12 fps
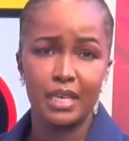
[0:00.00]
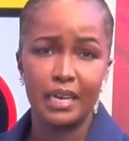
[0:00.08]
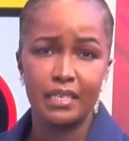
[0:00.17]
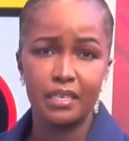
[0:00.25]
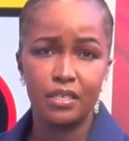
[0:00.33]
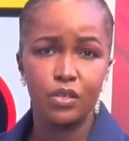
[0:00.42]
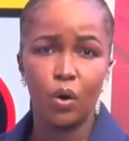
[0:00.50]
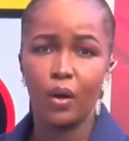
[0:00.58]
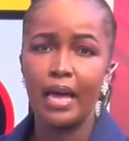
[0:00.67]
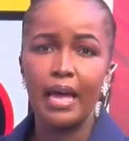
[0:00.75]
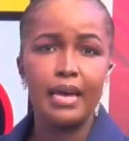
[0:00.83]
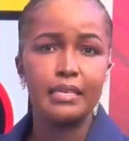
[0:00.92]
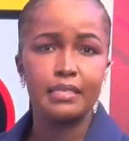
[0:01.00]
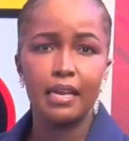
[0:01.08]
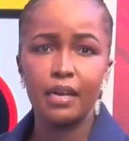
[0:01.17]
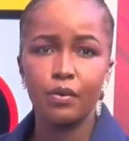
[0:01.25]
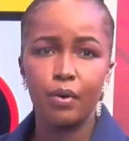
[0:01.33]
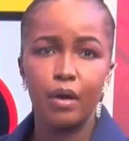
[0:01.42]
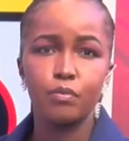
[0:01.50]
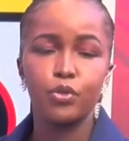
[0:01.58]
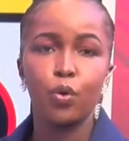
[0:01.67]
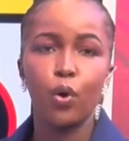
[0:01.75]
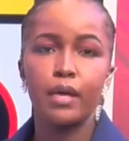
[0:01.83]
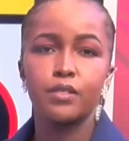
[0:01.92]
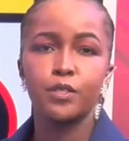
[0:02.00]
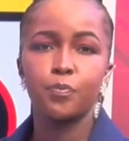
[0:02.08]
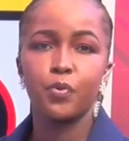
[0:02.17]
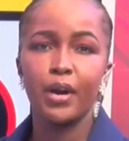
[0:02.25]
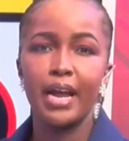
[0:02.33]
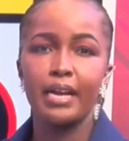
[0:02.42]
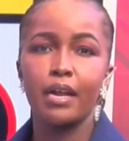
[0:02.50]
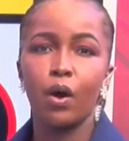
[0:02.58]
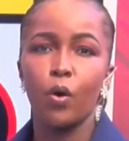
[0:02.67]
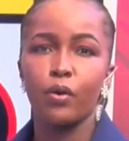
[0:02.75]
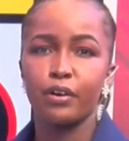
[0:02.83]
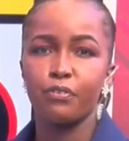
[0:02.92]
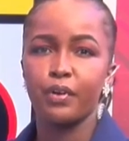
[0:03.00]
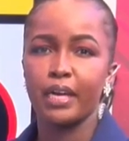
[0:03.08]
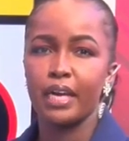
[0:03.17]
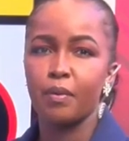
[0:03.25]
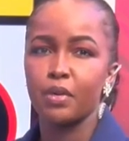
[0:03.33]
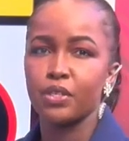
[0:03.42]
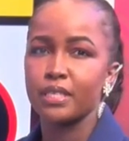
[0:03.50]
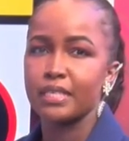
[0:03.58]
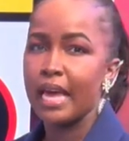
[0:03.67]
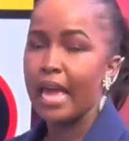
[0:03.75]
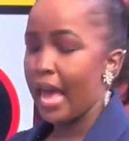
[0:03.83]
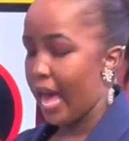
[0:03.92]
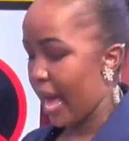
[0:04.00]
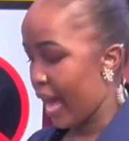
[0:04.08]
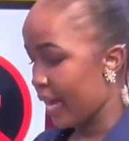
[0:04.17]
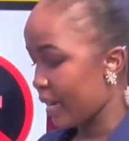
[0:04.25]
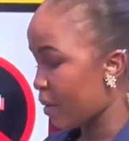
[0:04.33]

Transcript: like TikTok and Telegram, to spread horrific images and